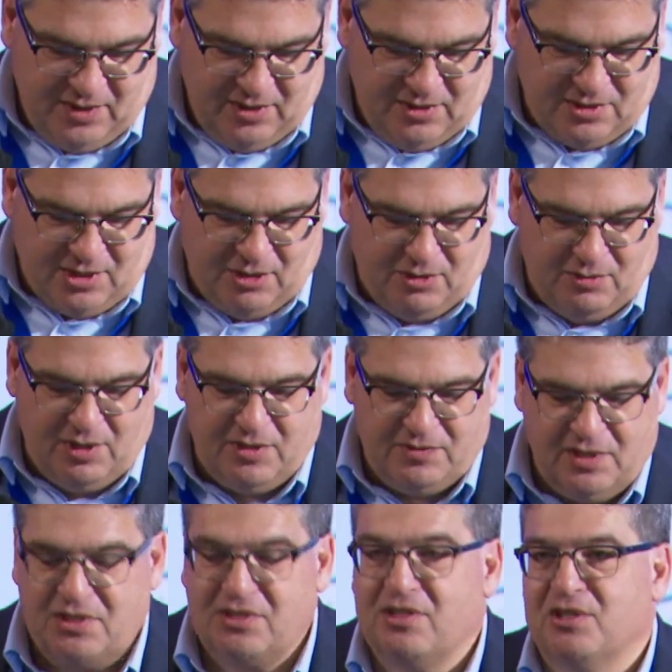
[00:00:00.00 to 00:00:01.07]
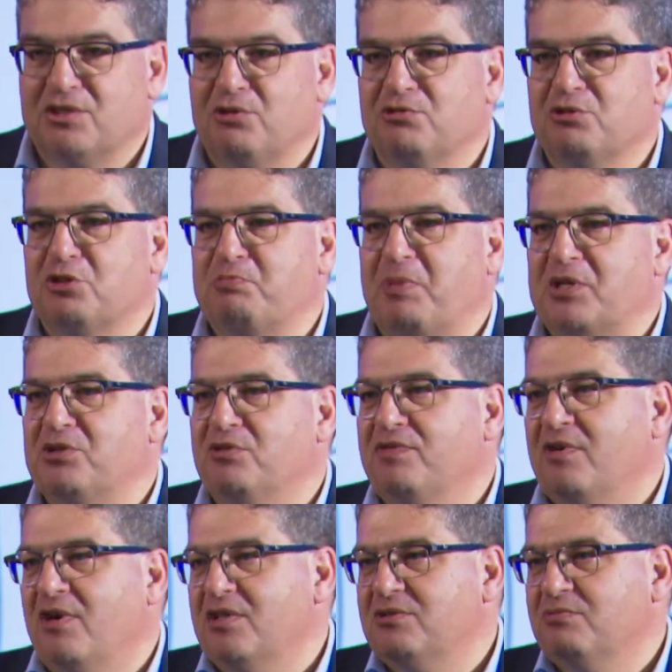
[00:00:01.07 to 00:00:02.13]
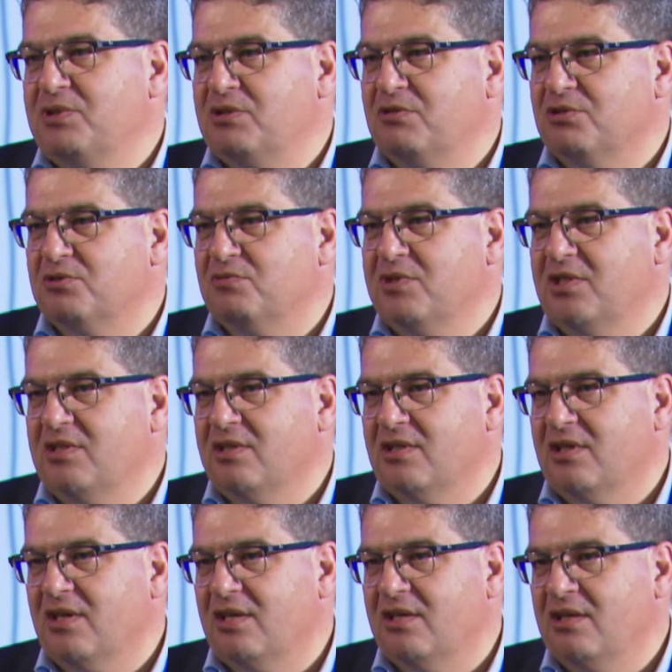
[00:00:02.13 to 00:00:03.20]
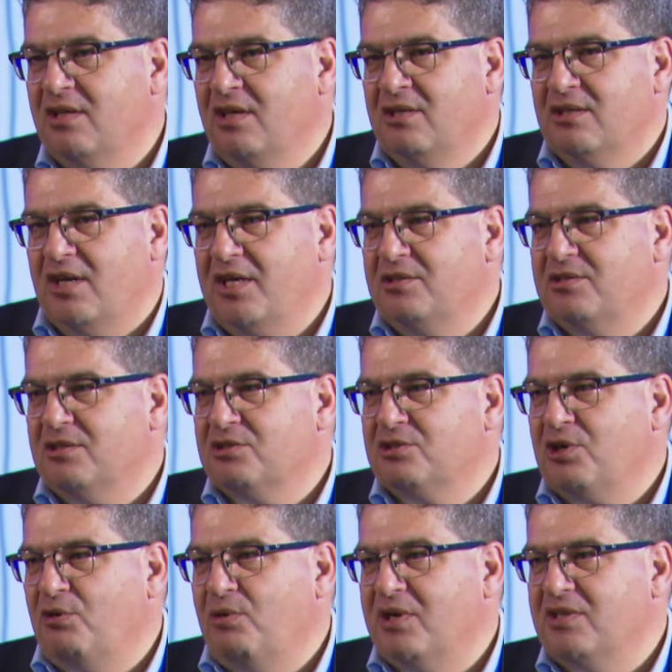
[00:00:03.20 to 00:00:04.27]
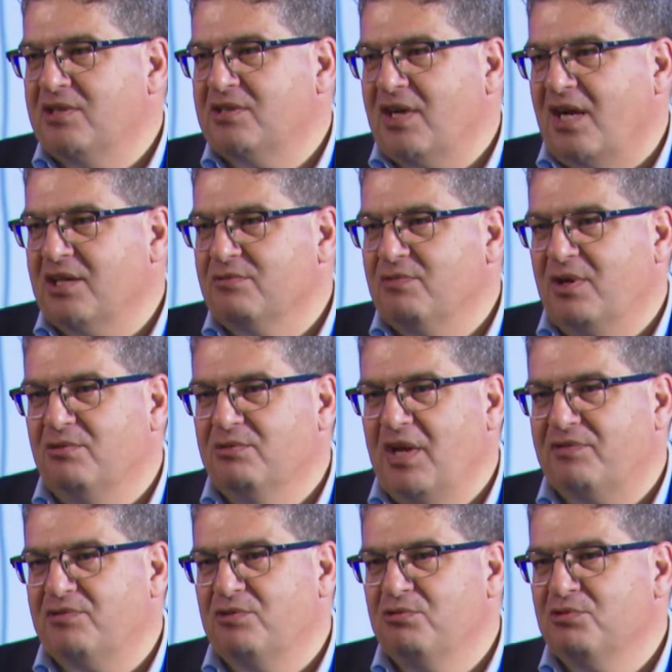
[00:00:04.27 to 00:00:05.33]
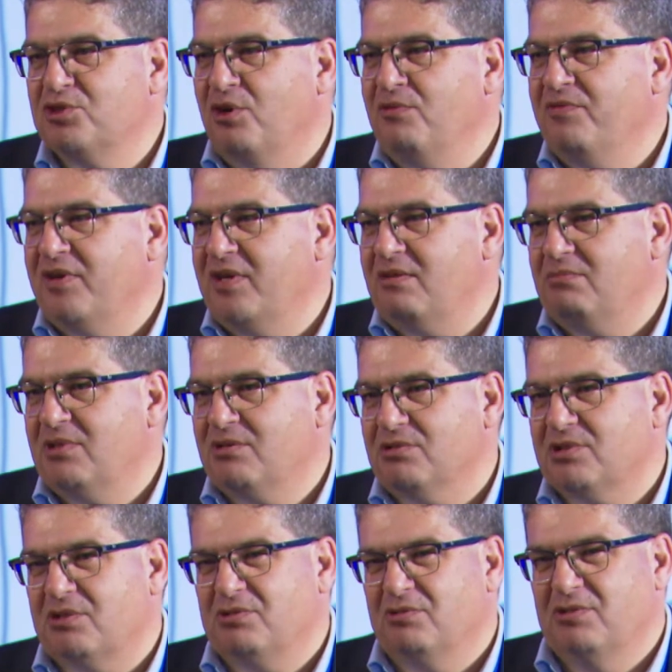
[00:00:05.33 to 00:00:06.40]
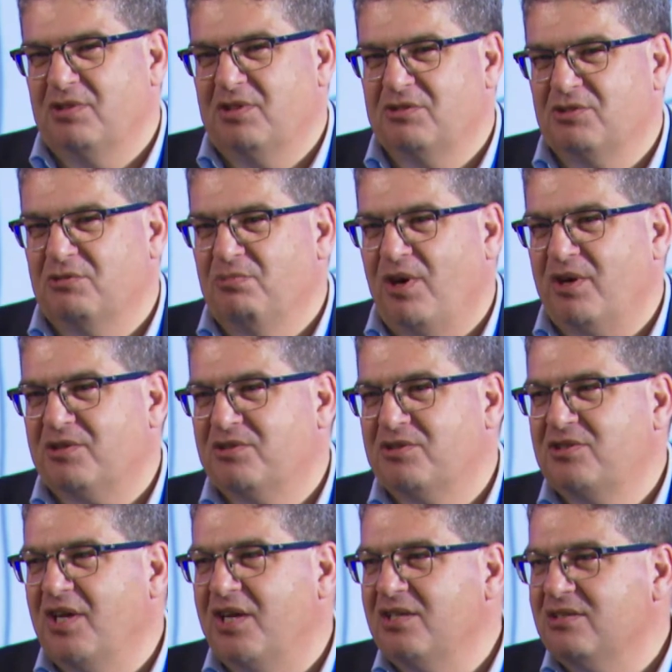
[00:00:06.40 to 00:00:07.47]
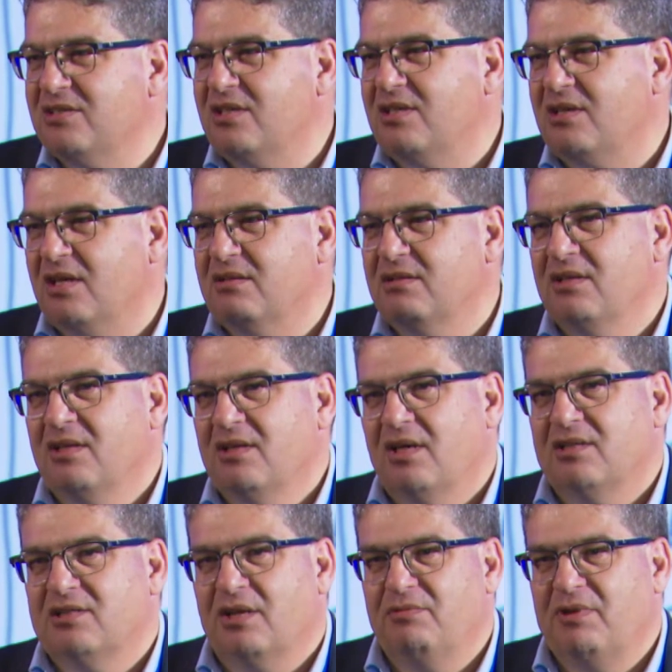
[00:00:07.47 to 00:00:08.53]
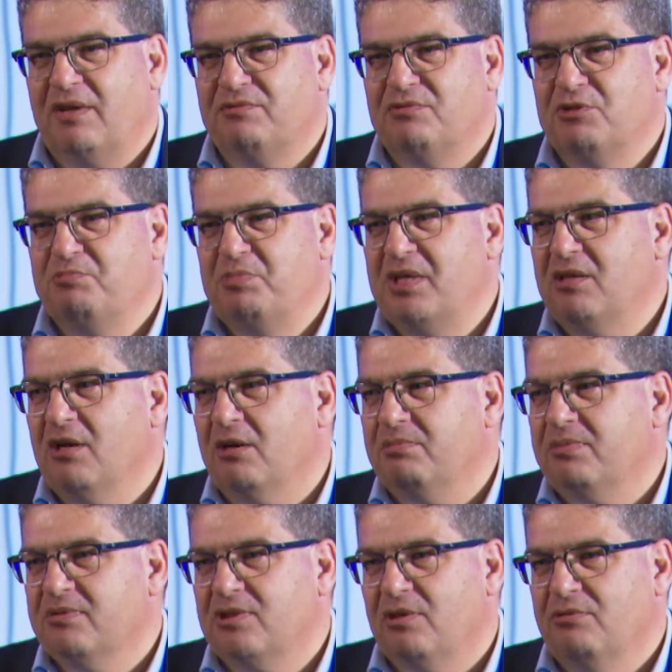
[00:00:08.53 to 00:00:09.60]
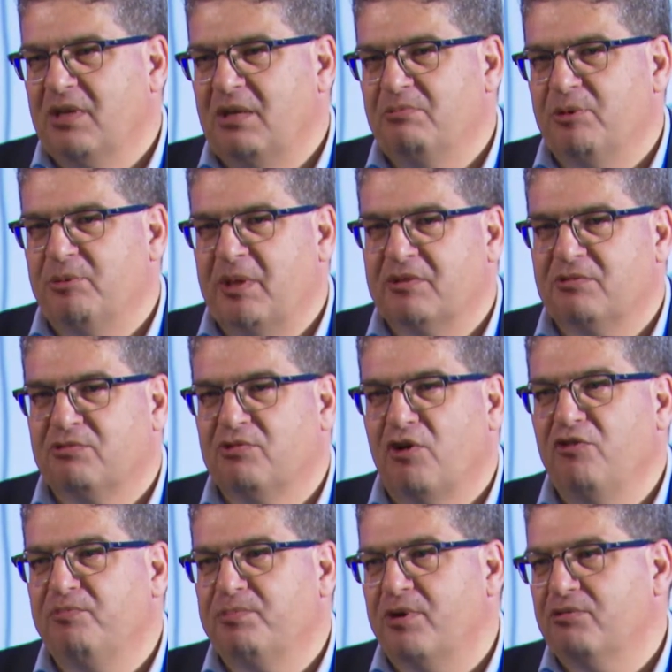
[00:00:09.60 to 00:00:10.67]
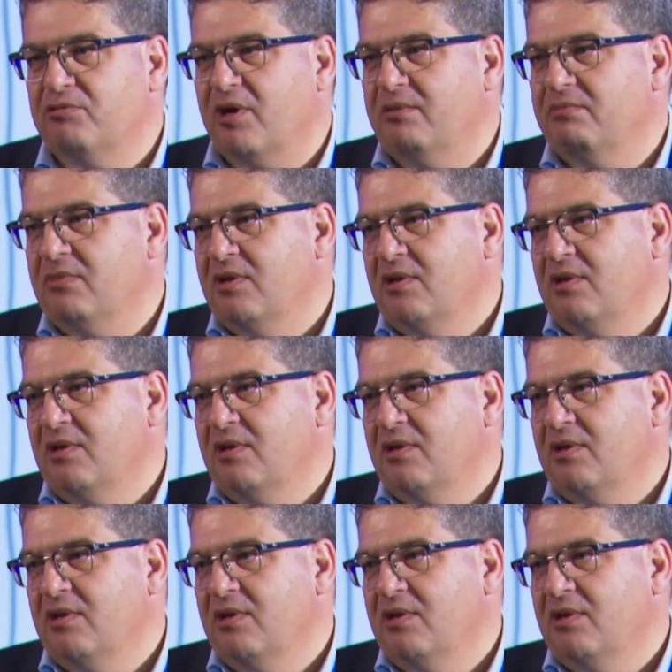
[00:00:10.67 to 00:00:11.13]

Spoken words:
So this year is also special for us because we 8 years ago I decided, well, we have to do something because I saw the digital markets changing, and I said we have to speed up. So we implemented a growth program.